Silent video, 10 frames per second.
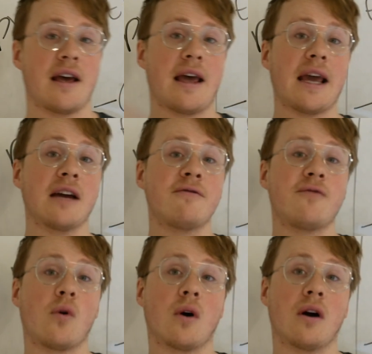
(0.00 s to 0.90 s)
and
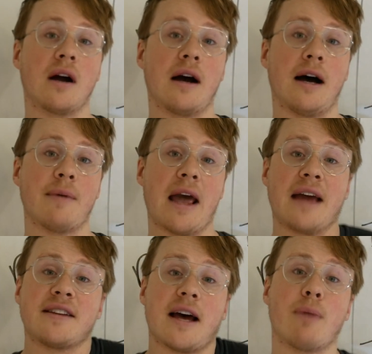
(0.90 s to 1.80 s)
for
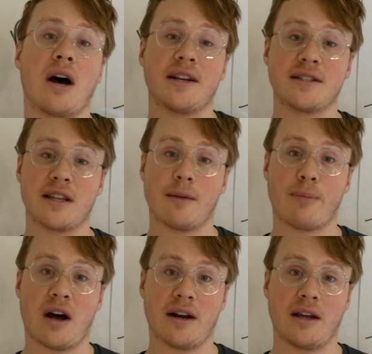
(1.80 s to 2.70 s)
antibodies that the
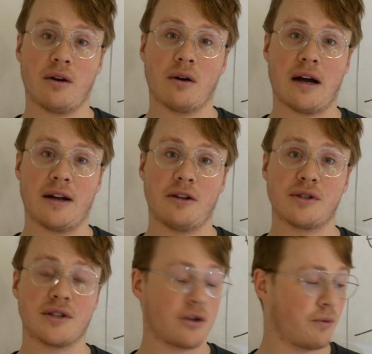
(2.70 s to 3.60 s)
body
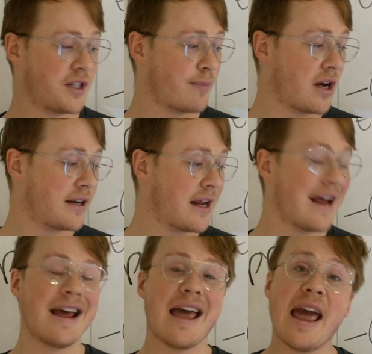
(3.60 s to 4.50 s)
uses to respond.
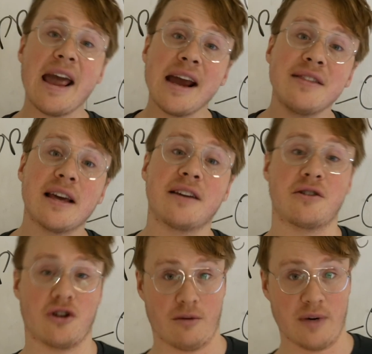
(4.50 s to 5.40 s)
And they
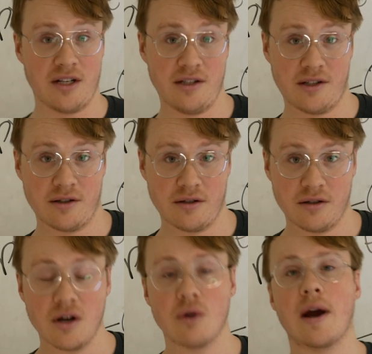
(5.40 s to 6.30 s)
determined,
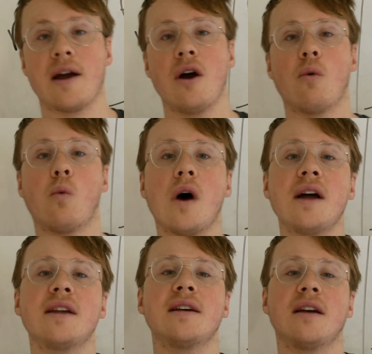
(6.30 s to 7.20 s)
right,
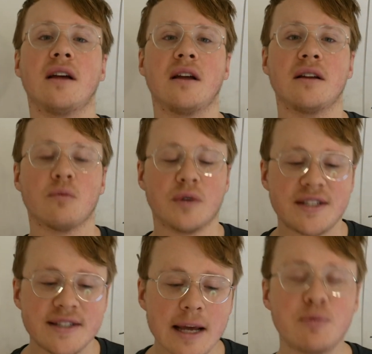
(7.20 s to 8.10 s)
what
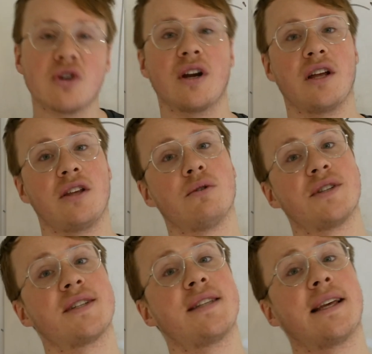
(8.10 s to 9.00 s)
receptor it
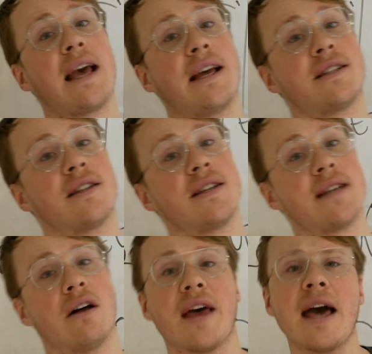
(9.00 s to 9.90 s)
uses to get into the
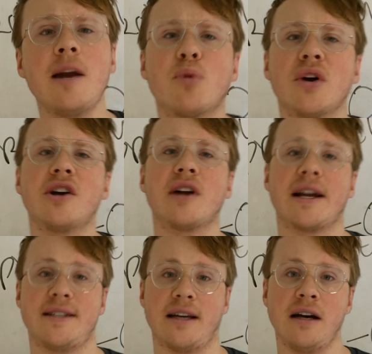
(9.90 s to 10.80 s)
cell. They had a pretty good
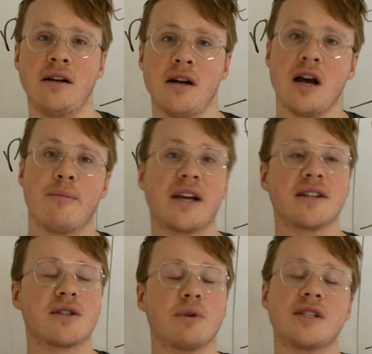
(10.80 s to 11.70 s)
idea
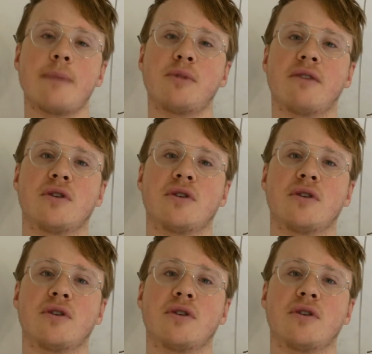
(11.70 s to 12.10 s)
because the receptor